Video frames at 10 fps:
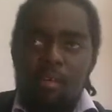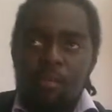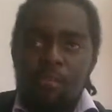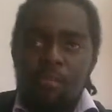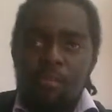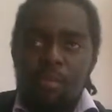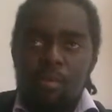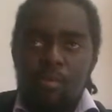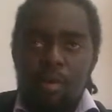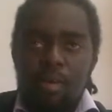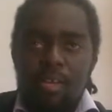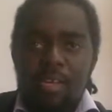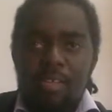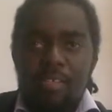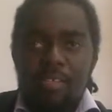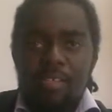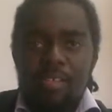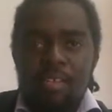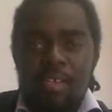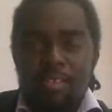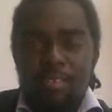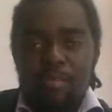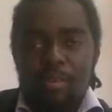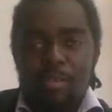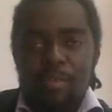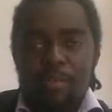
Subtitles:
of quark and an antiquark.